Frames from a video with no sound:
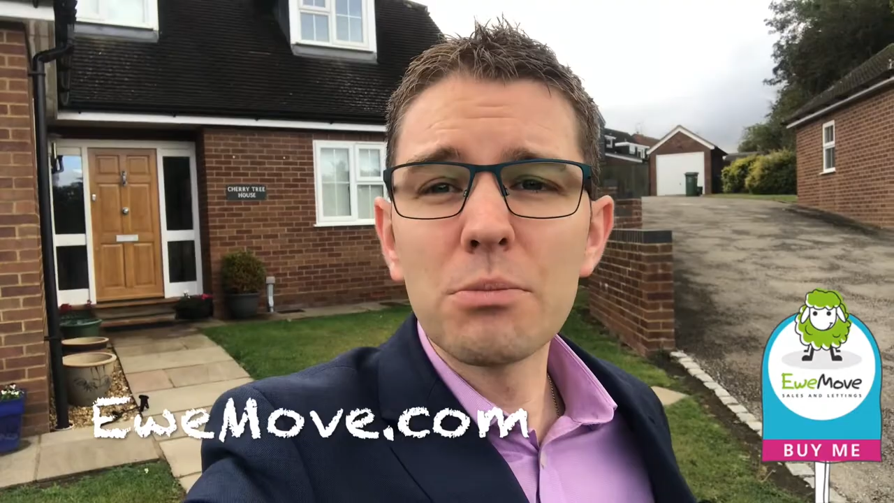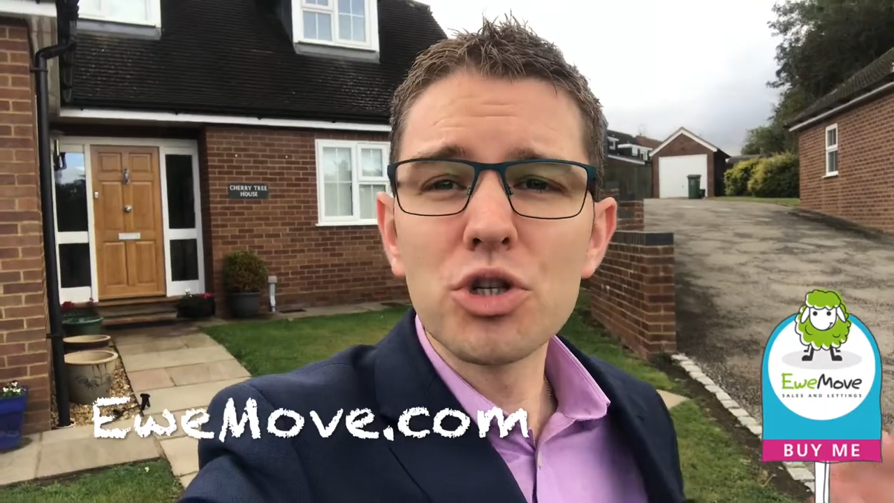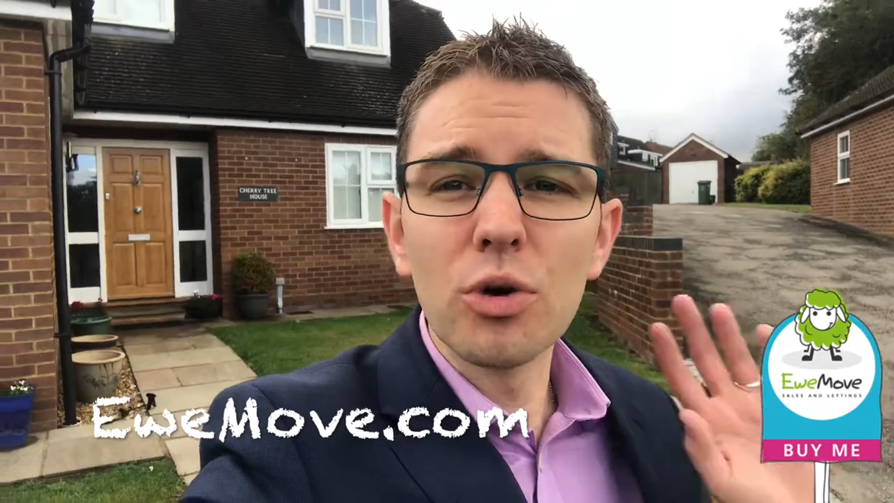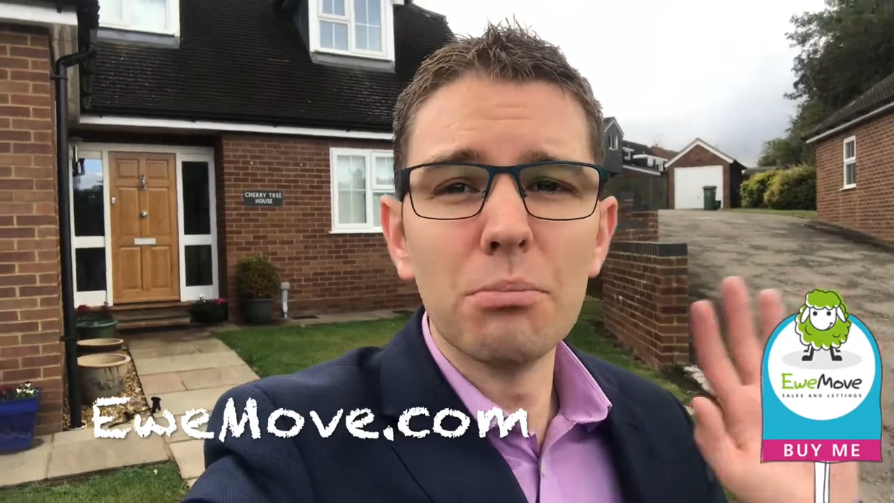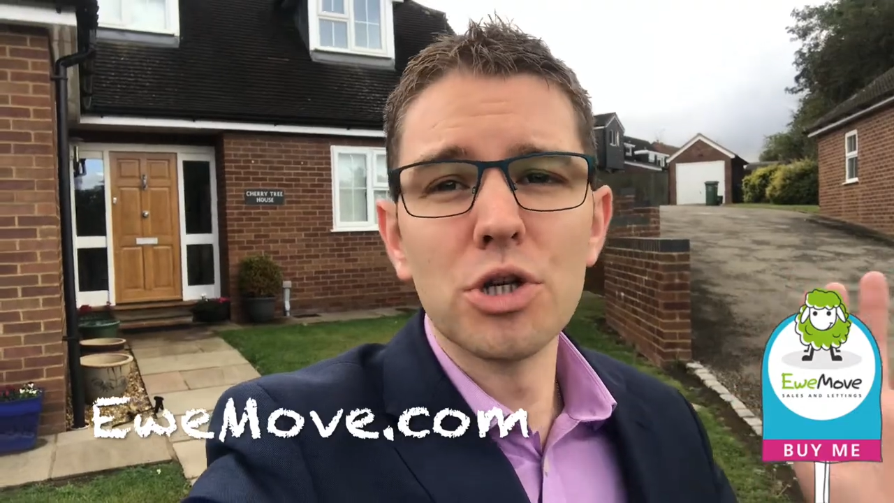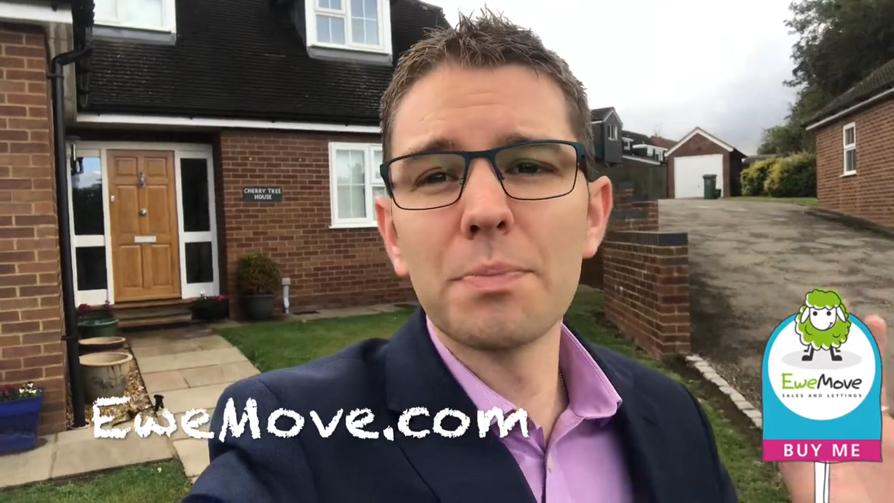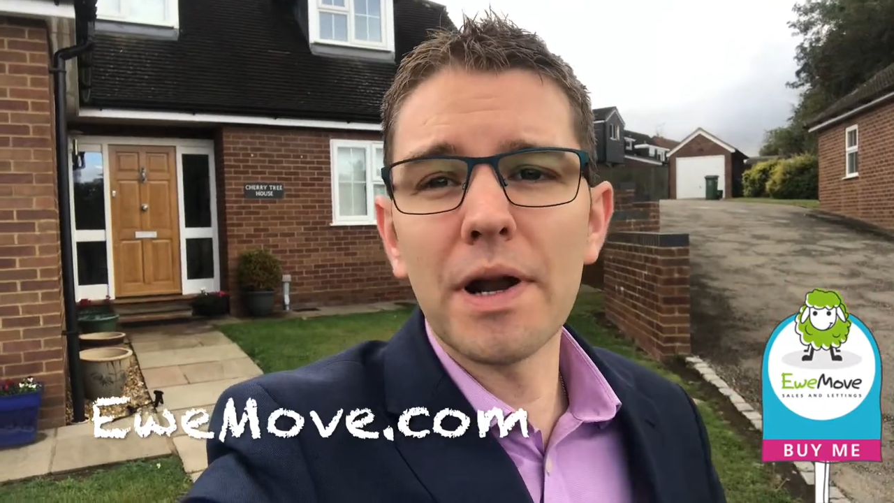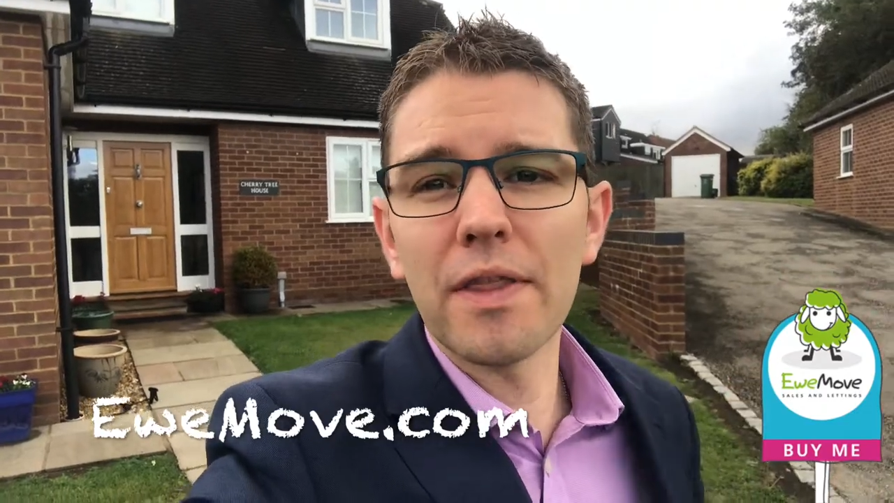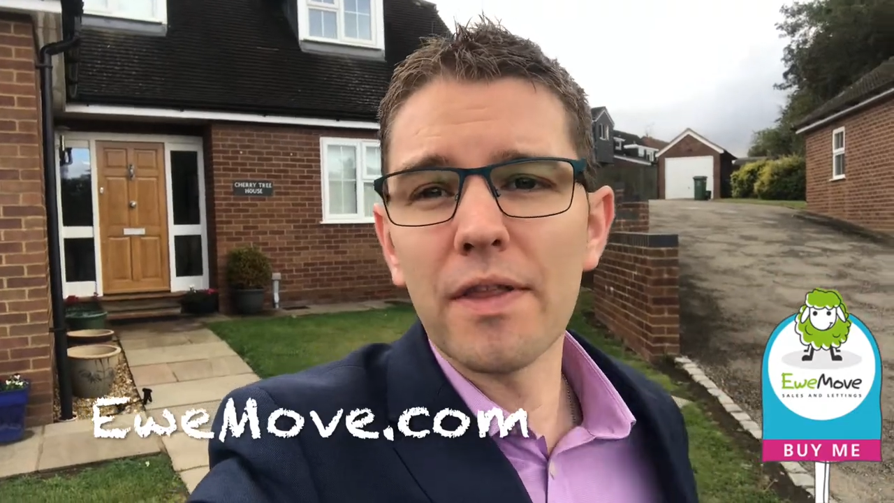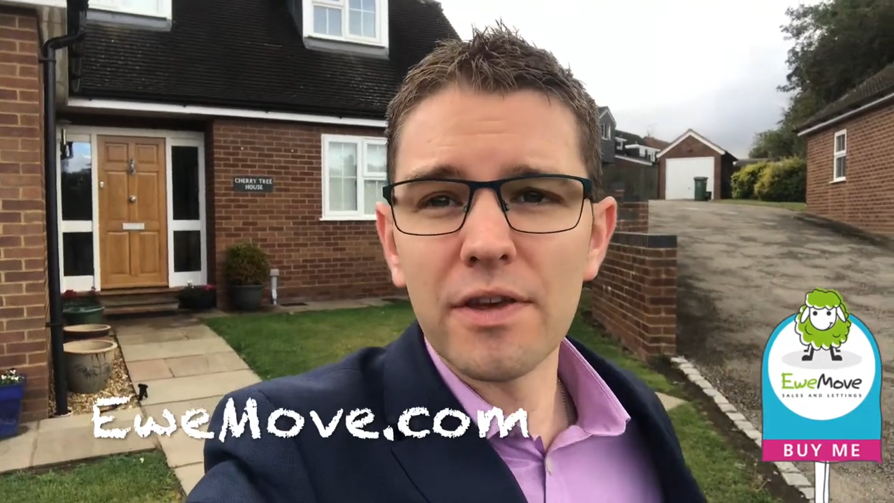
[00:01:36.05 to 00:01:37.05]
I'm sure much
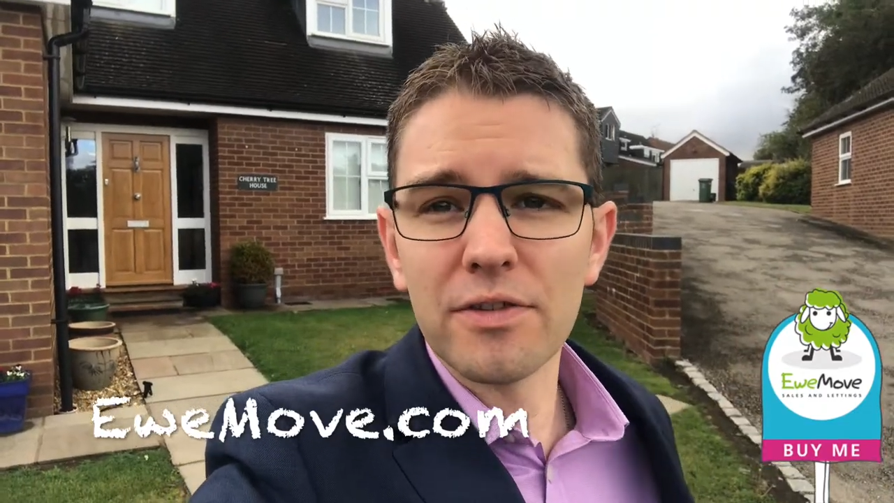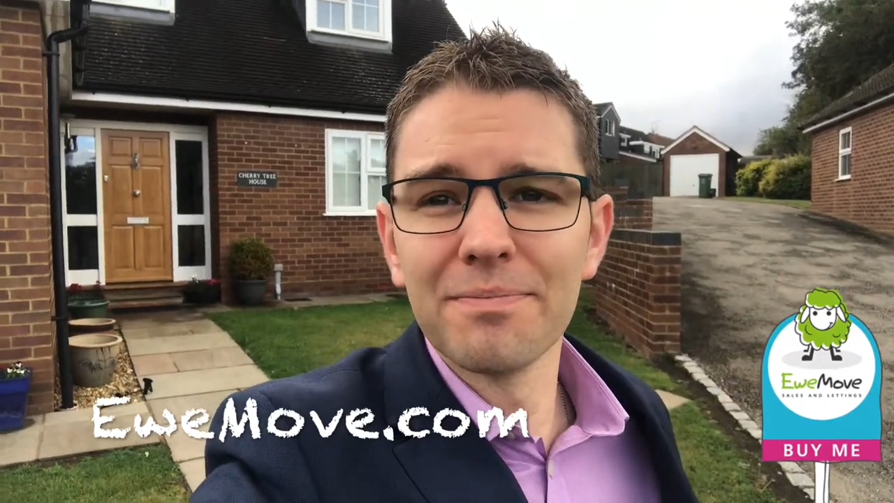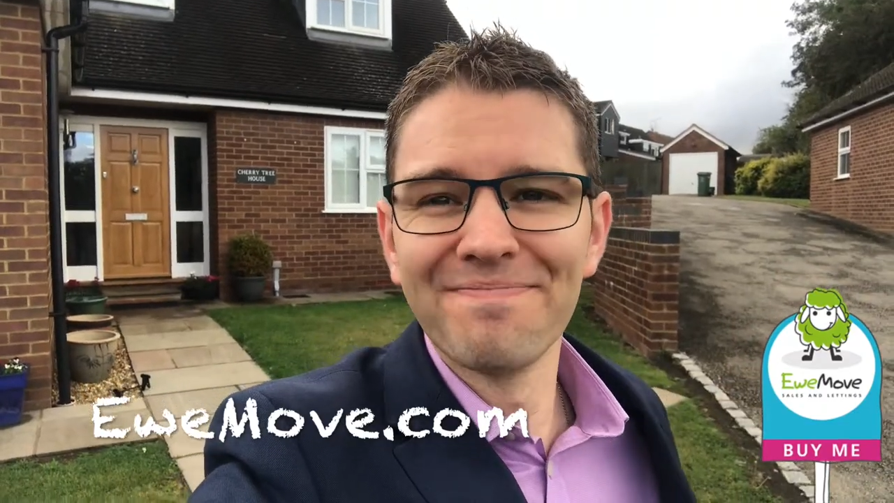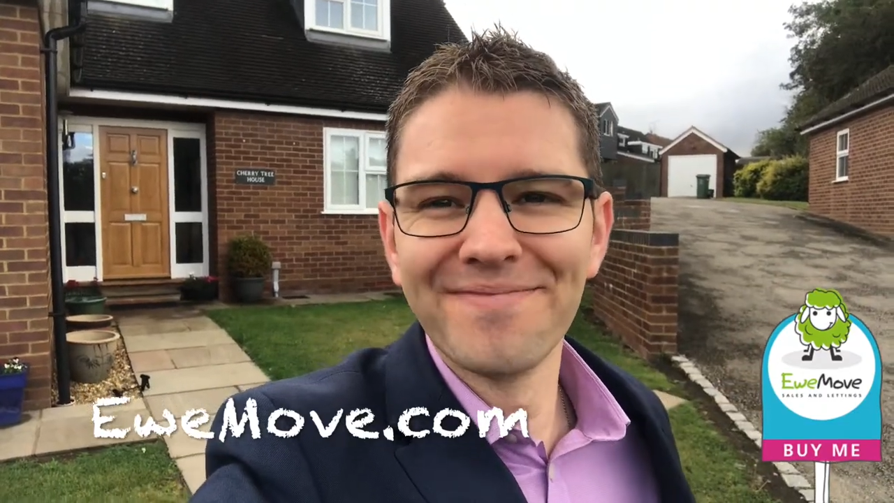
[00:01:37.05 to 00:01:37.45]
better than this.